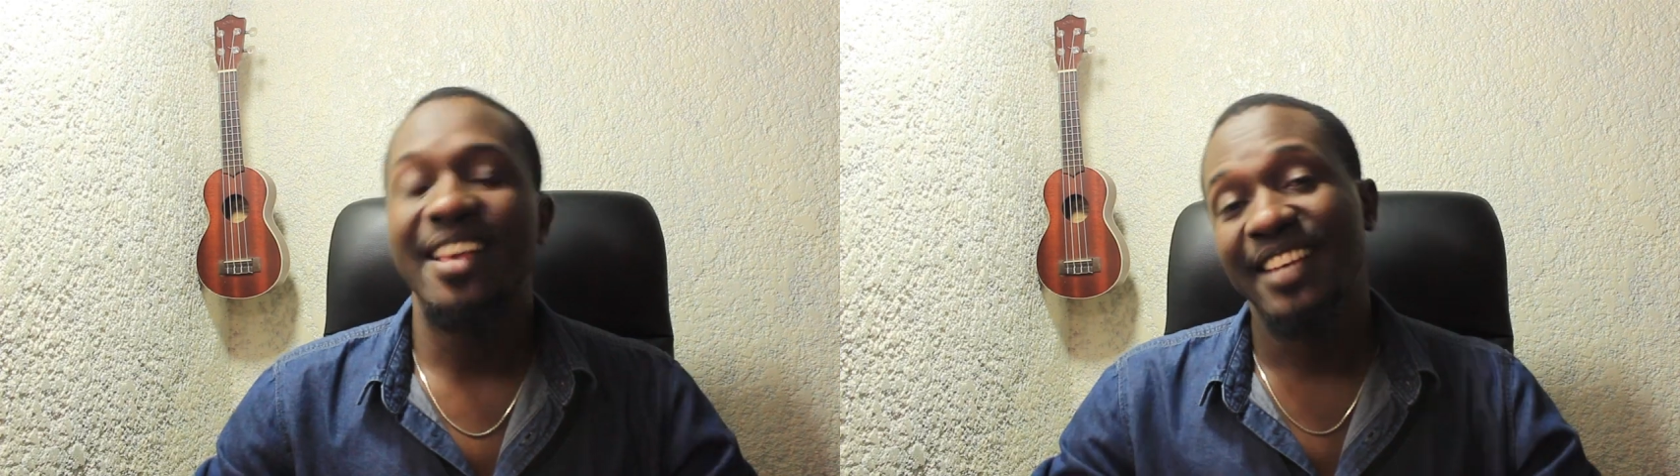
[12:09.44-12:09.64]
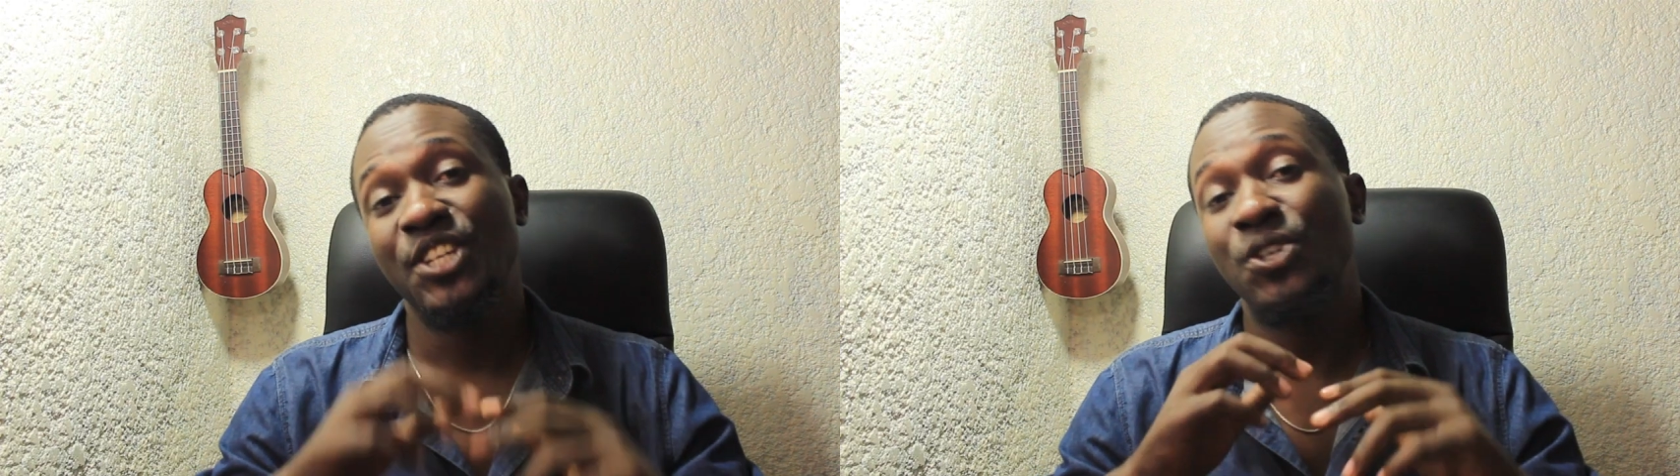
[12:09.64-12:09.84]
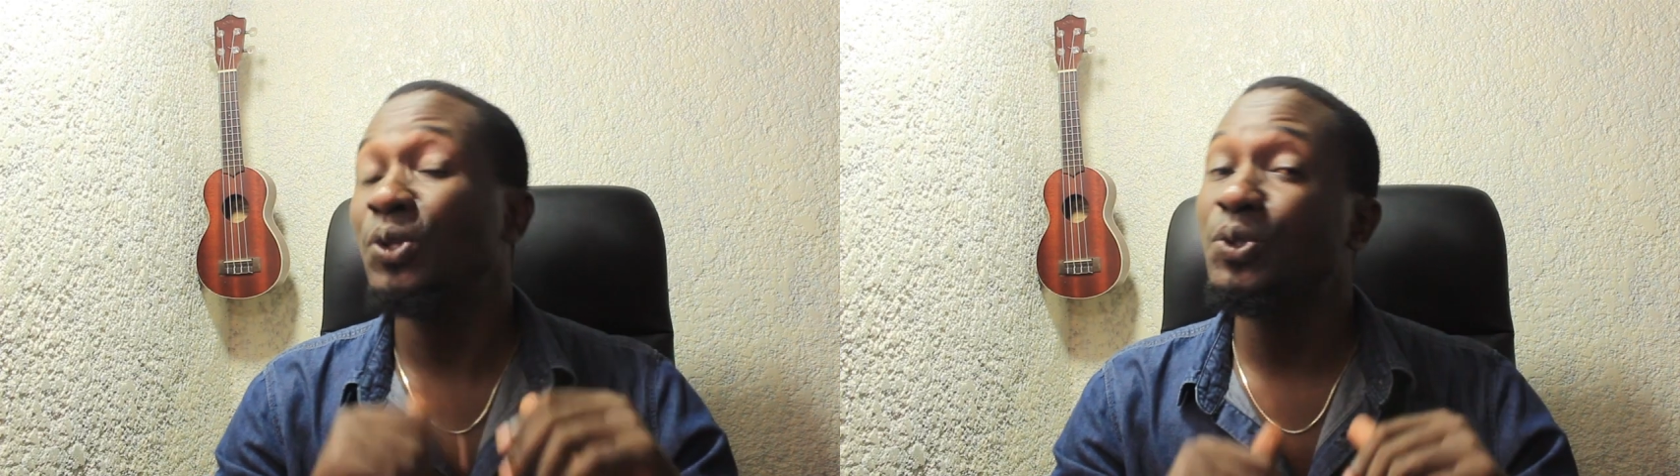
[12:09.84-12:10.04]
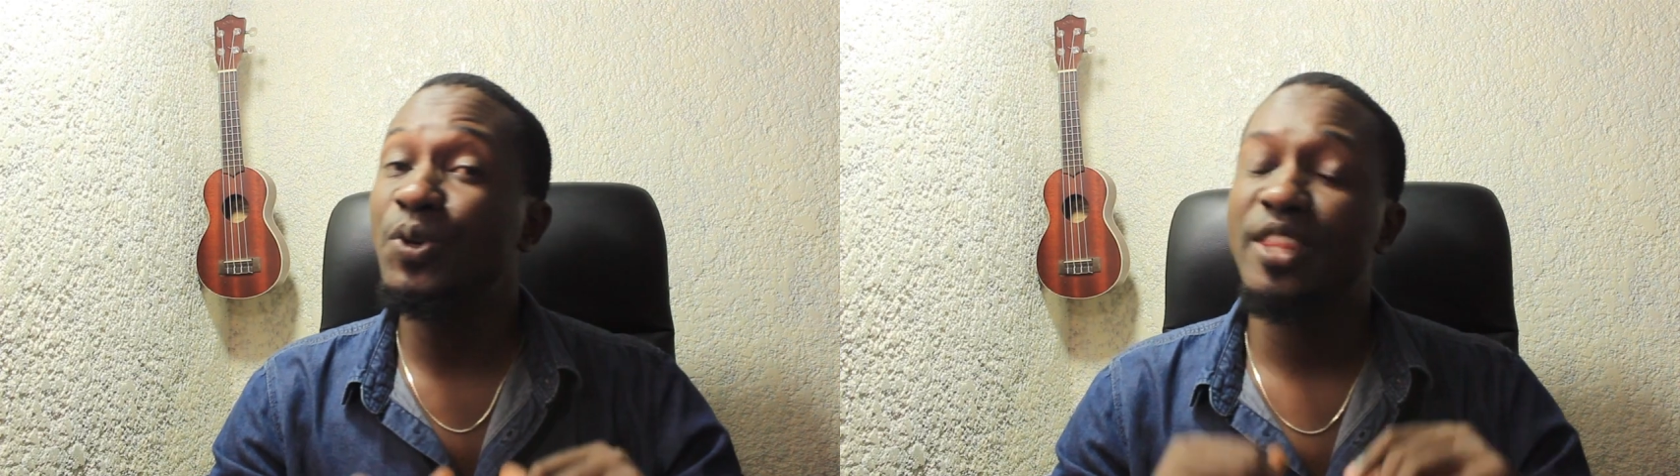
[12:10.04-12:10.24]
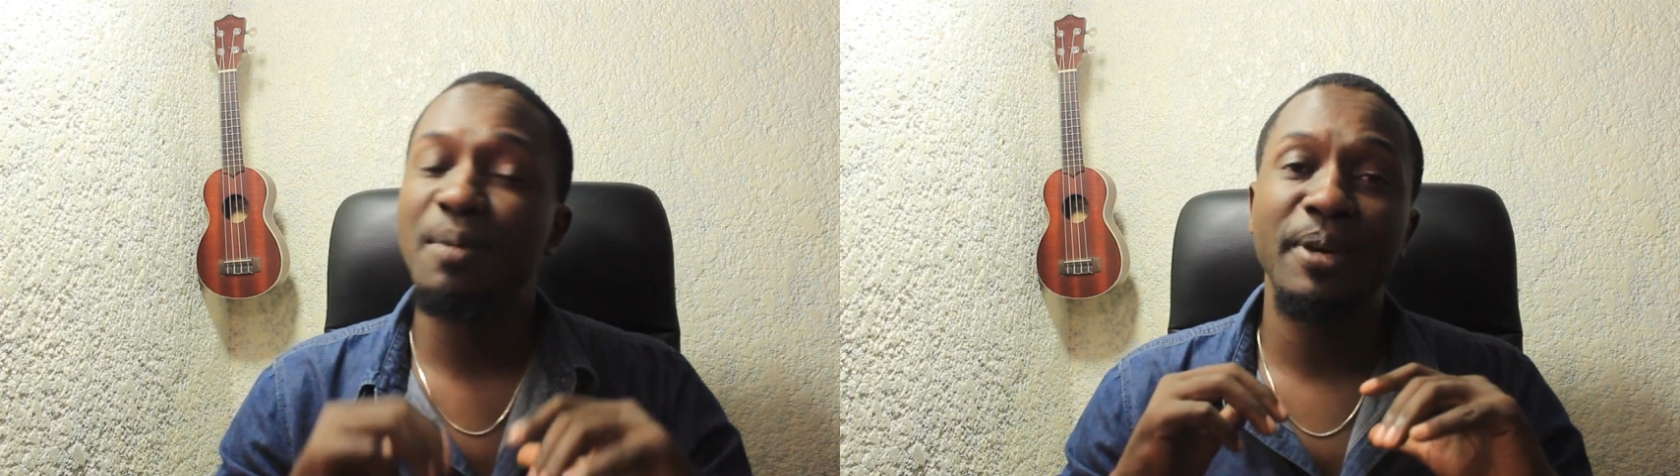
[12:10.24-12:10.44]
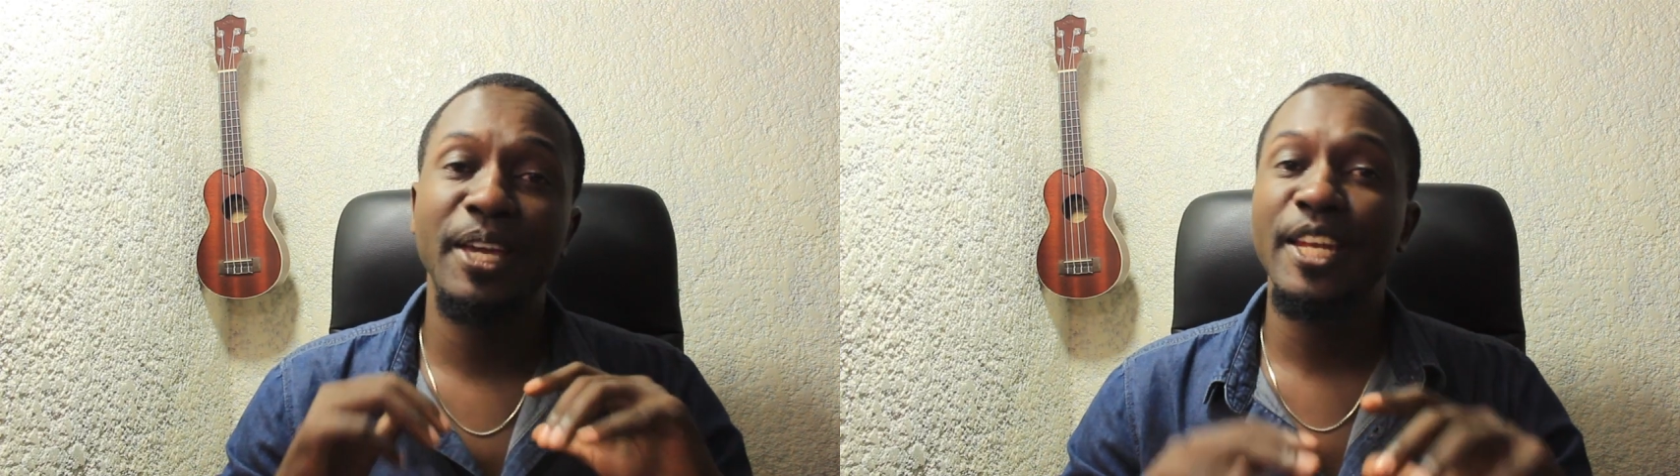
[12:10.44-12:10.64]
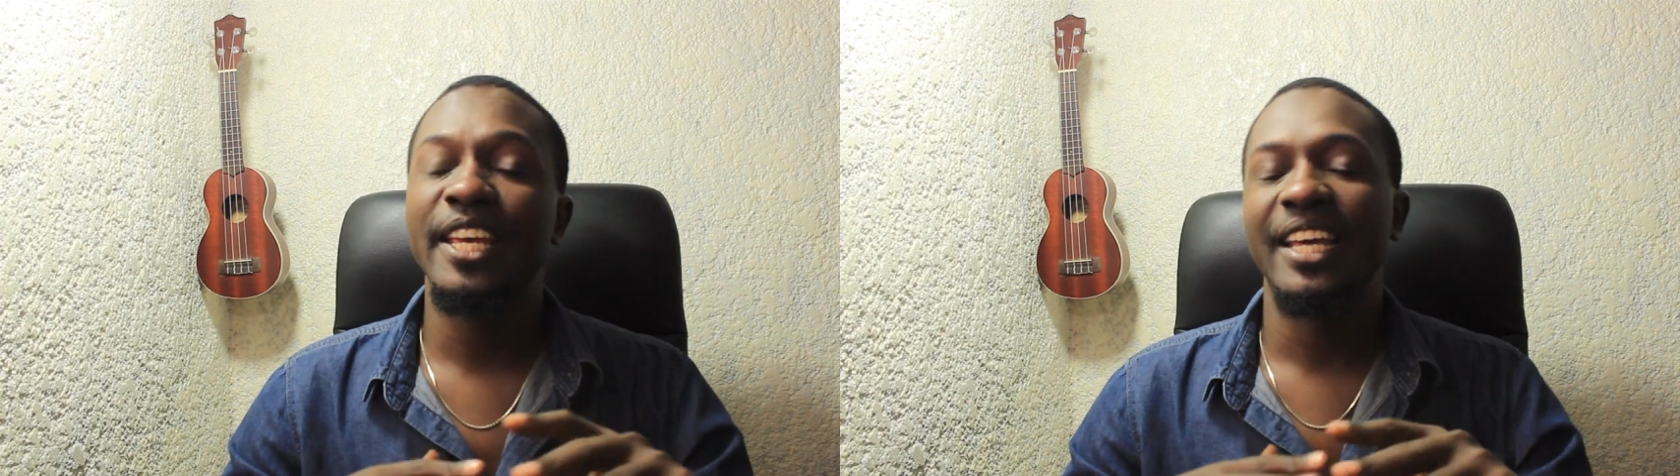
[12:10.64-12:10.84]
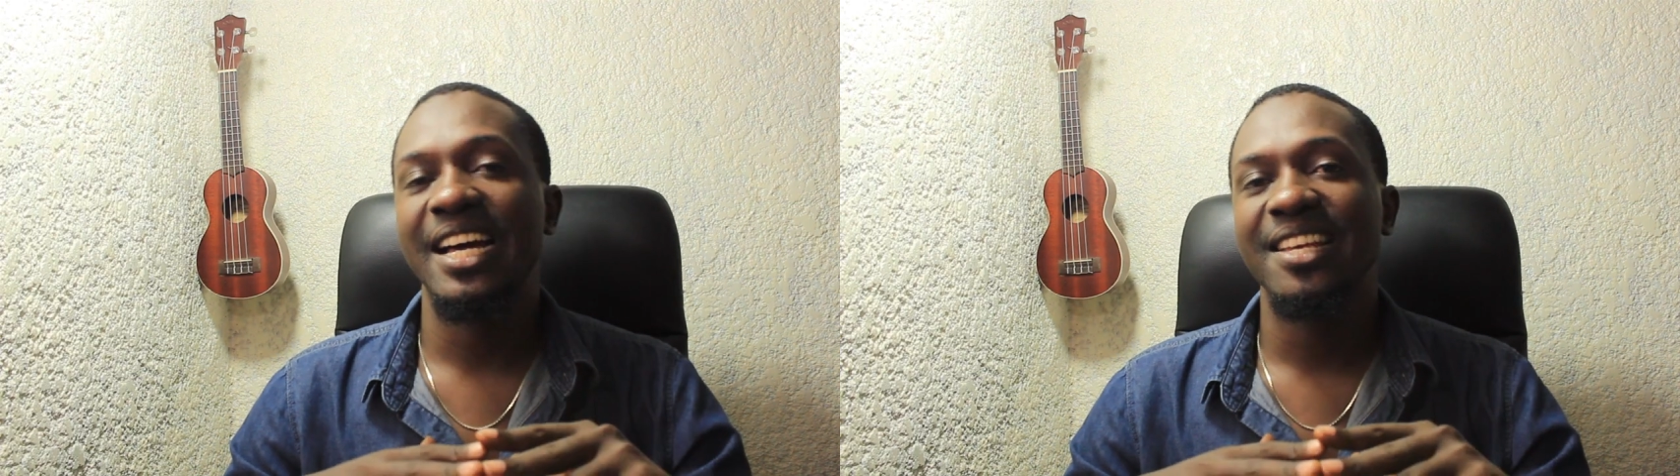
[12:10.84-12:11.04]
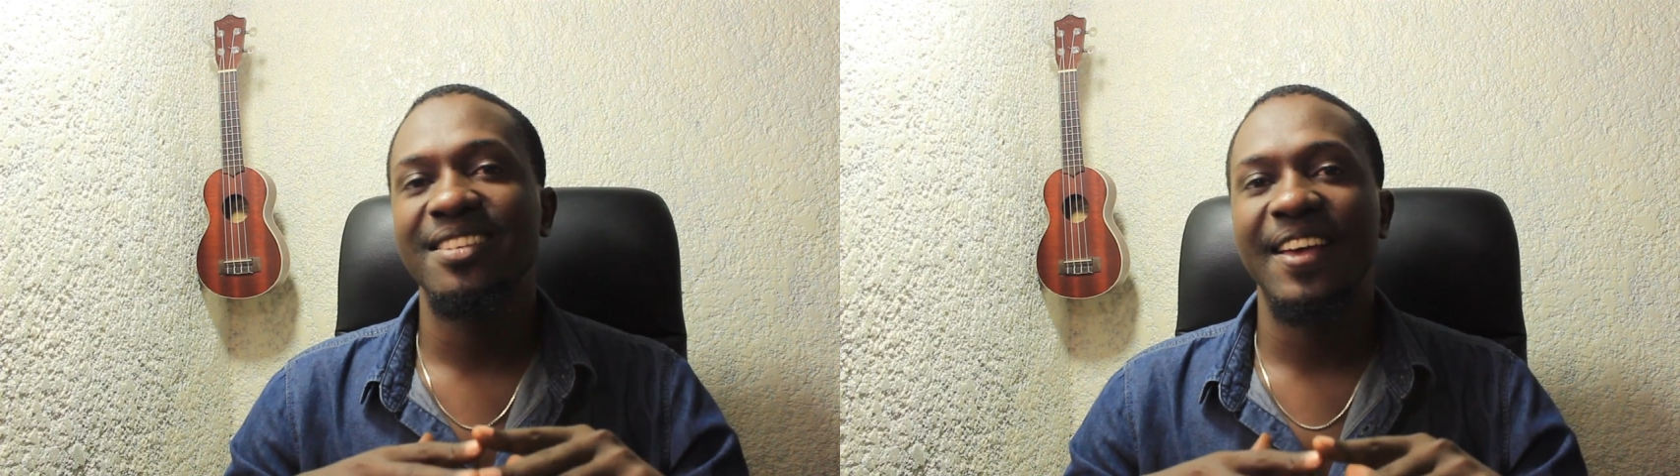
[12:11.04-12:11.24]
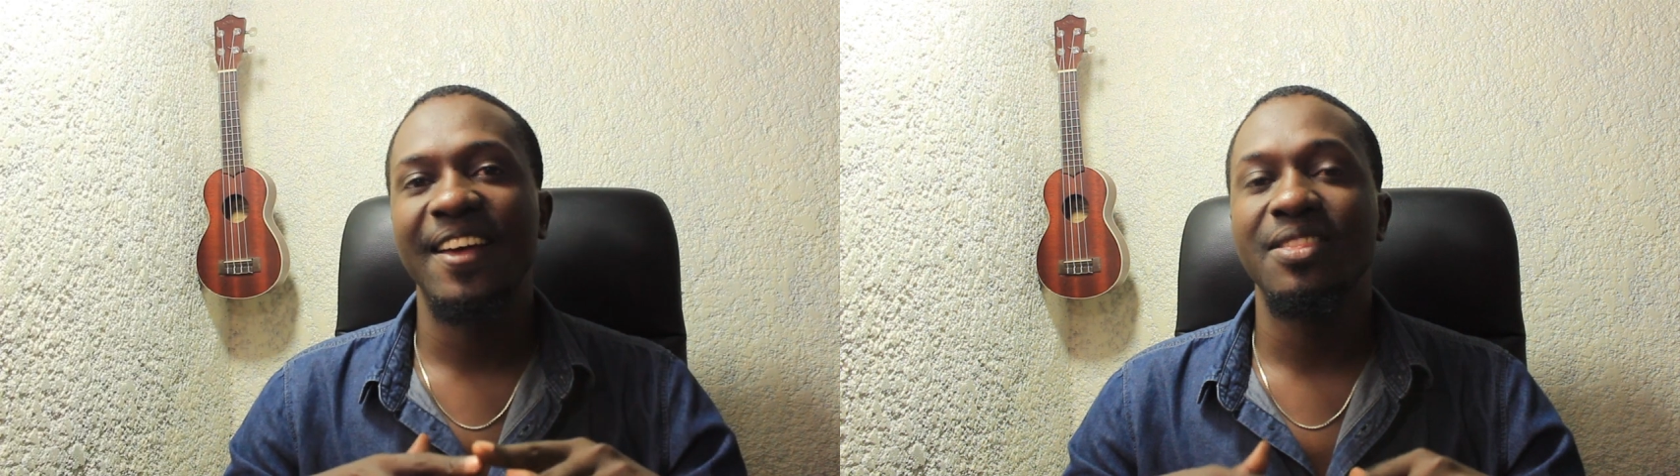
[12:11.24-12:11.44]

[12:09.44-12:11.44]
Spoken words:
As I told you in the beginning, guys,